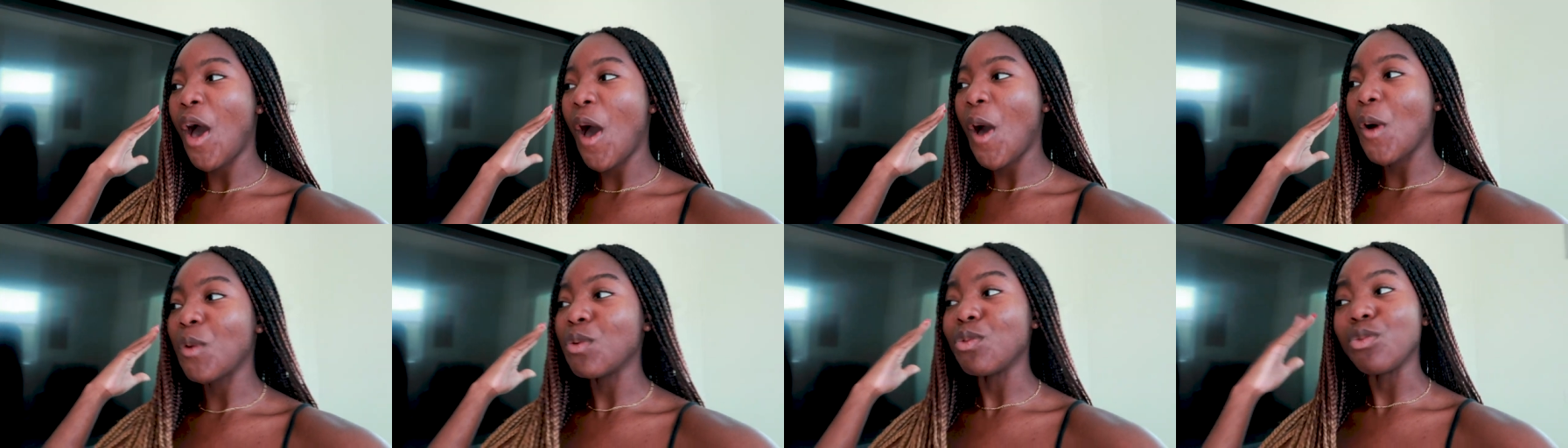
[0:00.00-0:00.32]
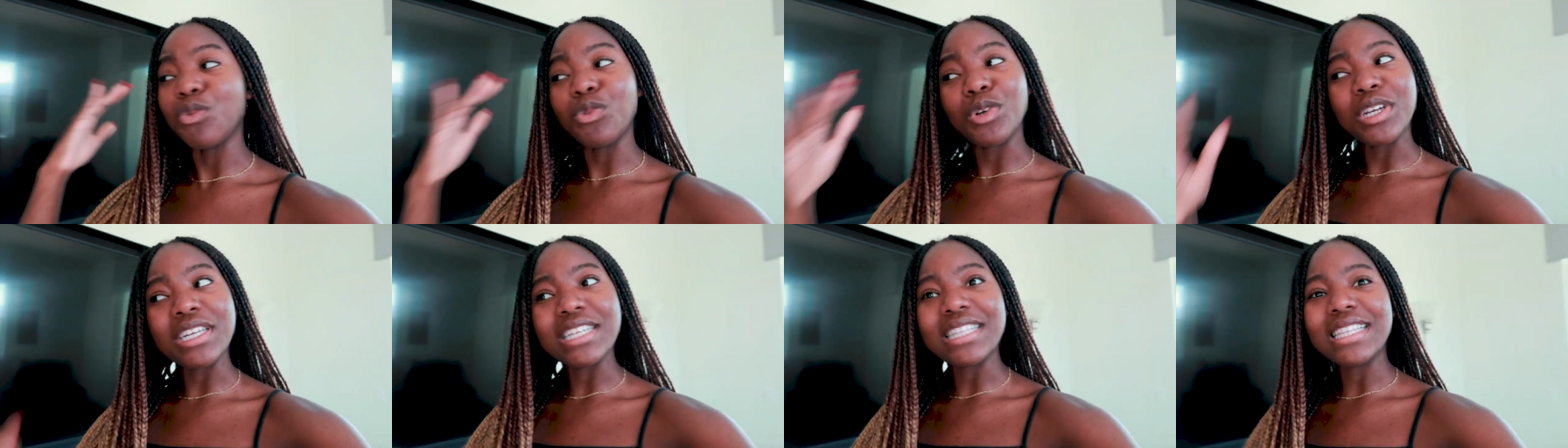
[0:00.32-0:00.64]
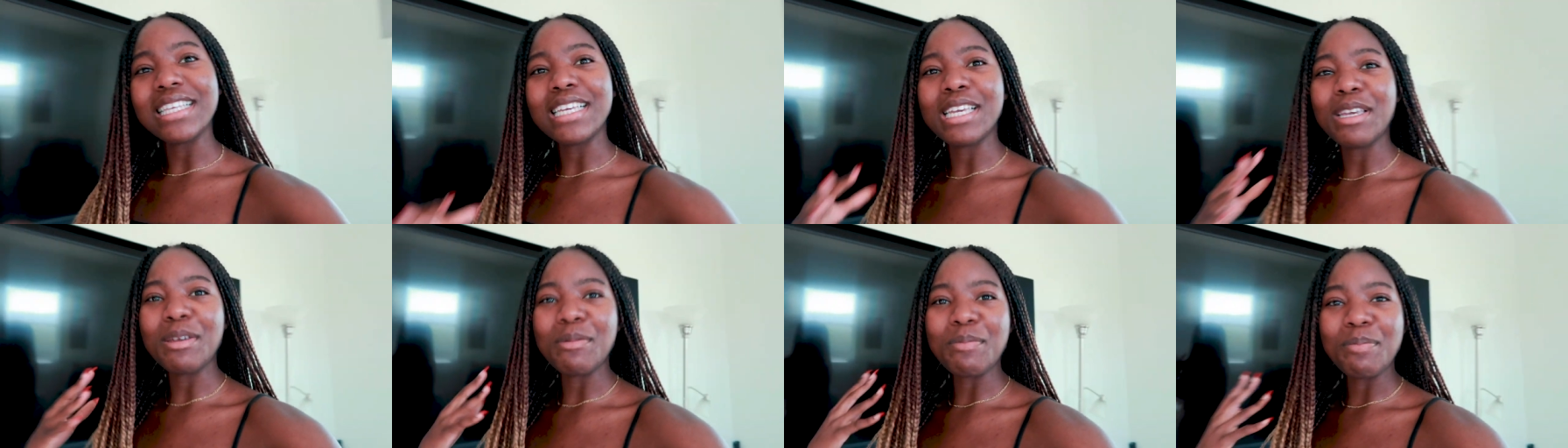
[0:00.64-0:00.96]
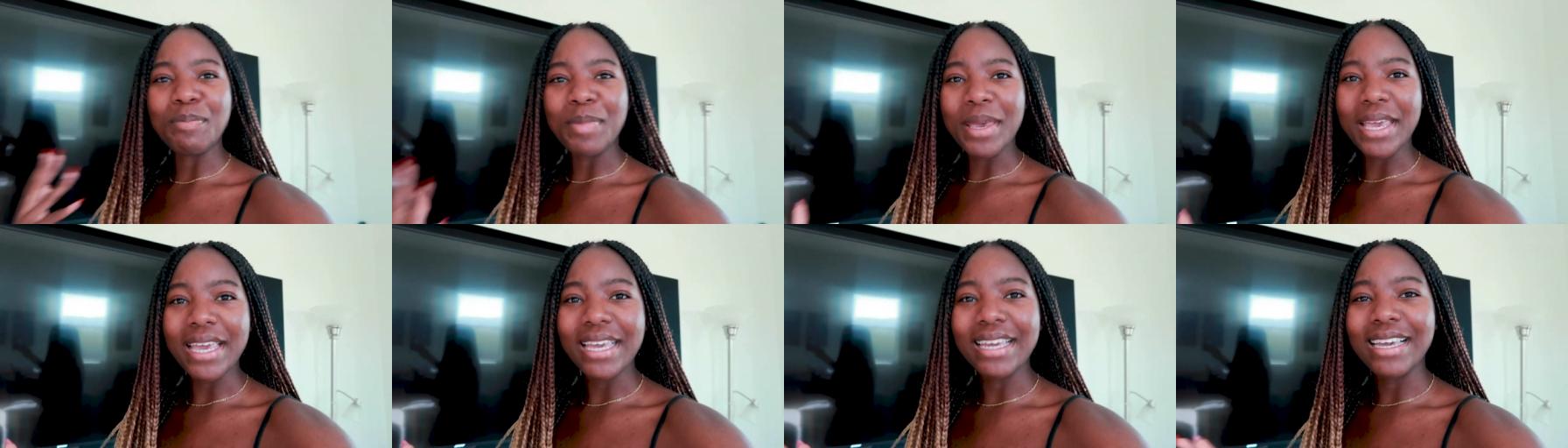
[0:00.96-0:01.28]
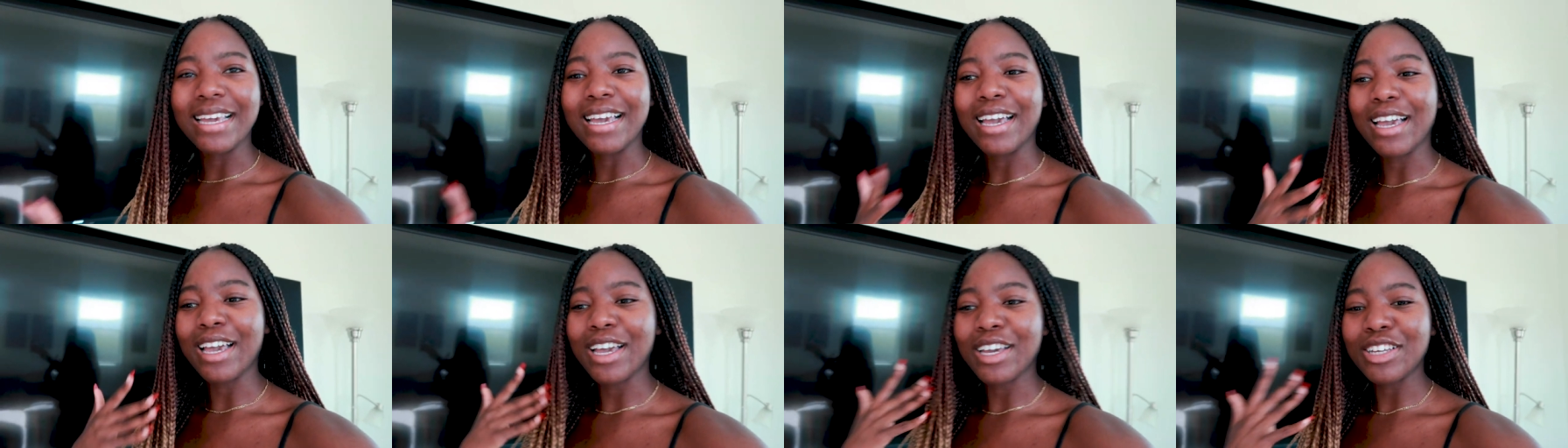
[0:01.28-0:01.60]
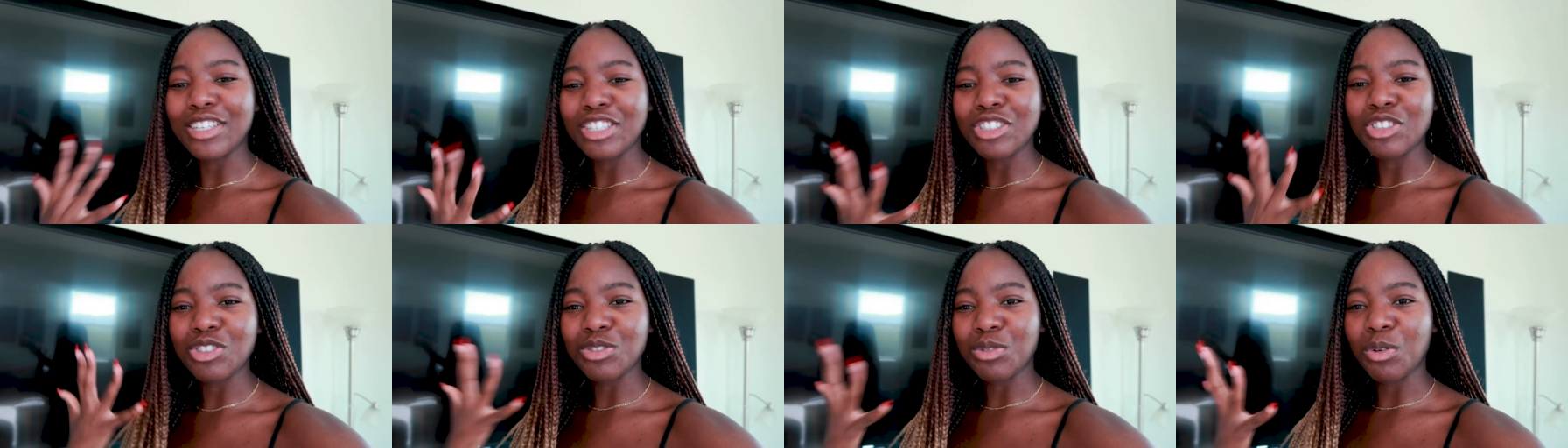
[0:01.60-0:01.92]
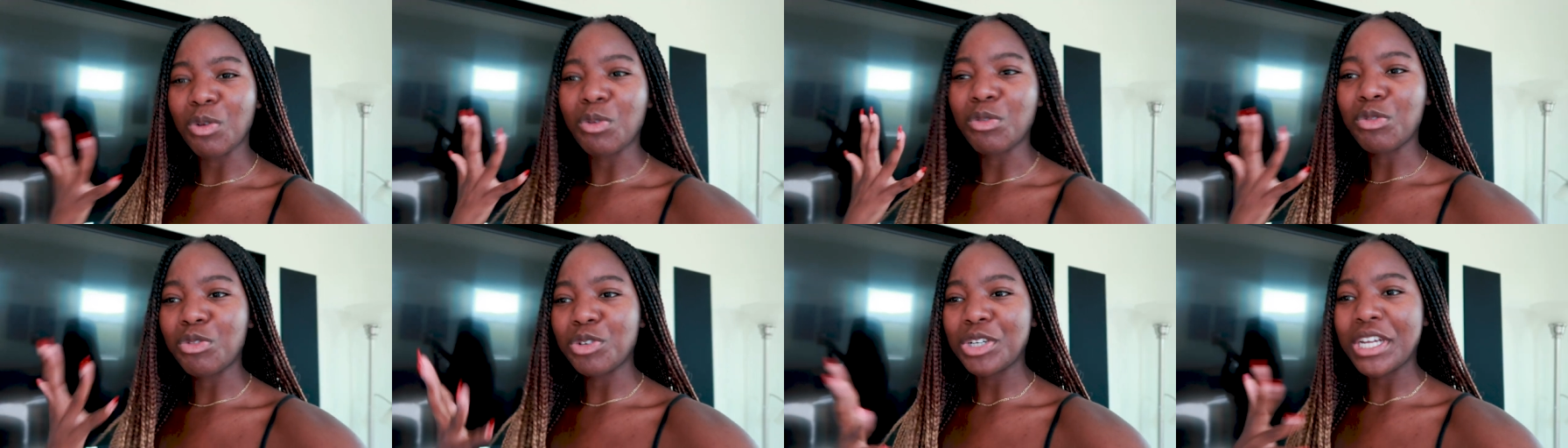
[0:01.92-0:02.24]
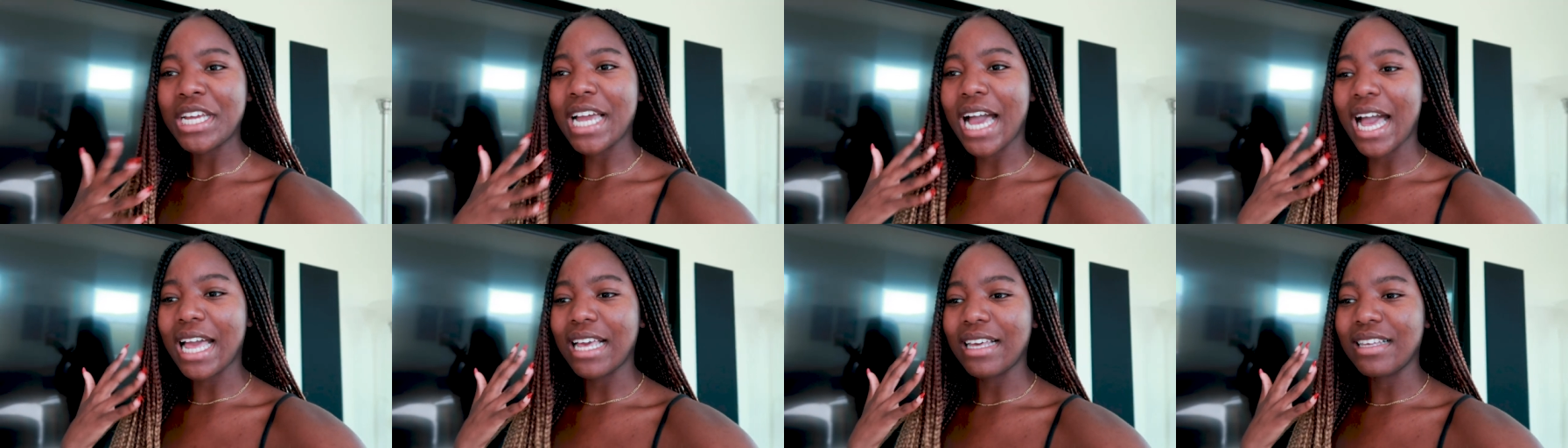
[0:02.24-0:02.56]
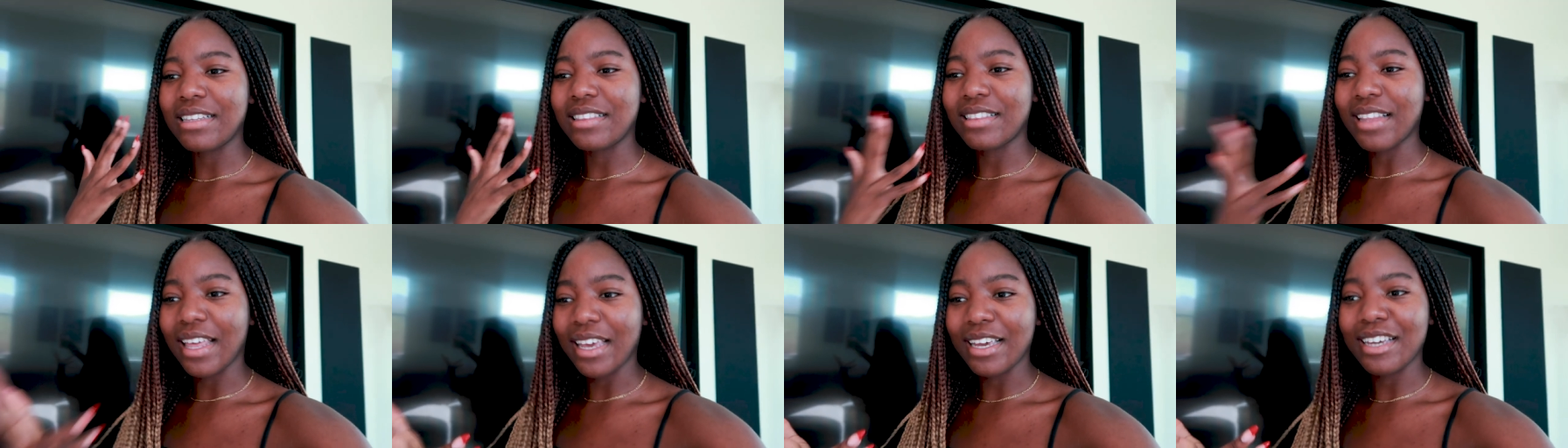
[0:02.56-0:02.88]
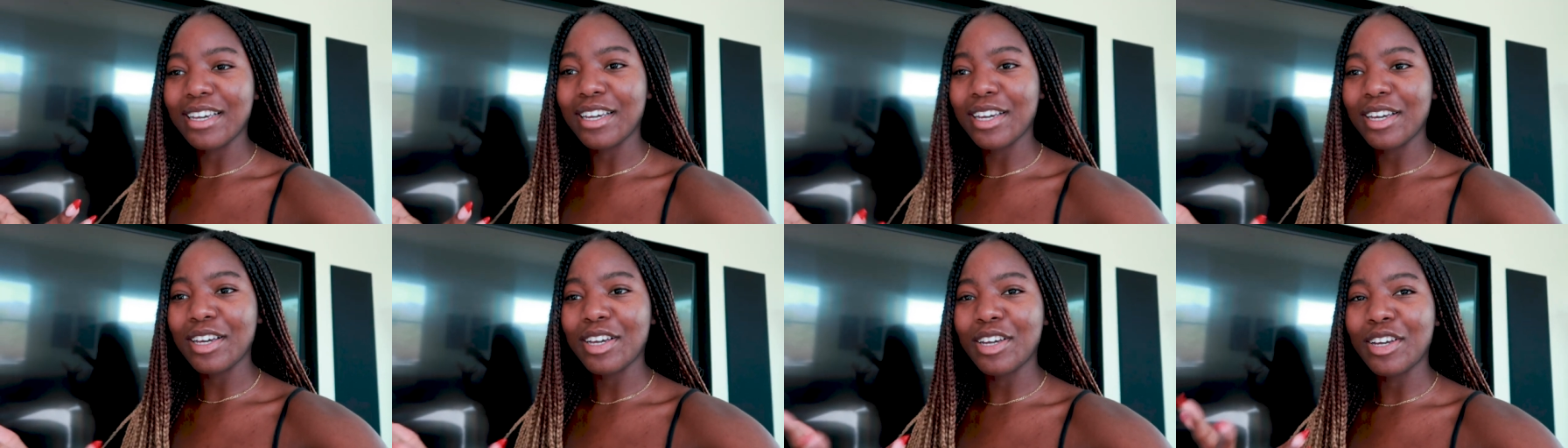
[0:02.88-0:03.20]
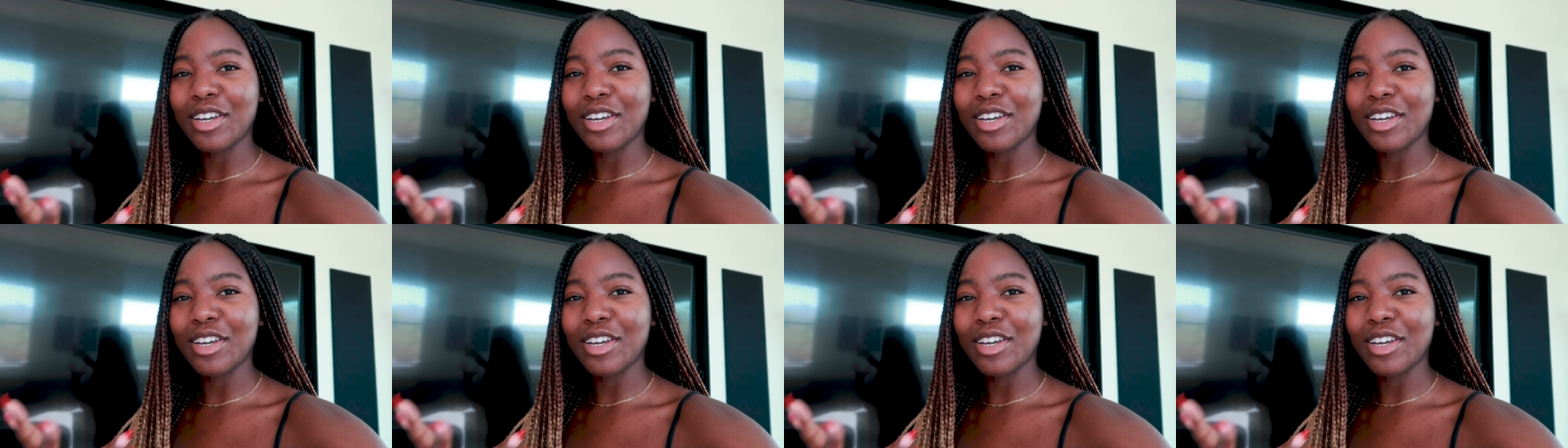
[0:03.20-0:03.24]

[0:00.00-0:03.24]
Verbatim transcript: a really big control freak. I like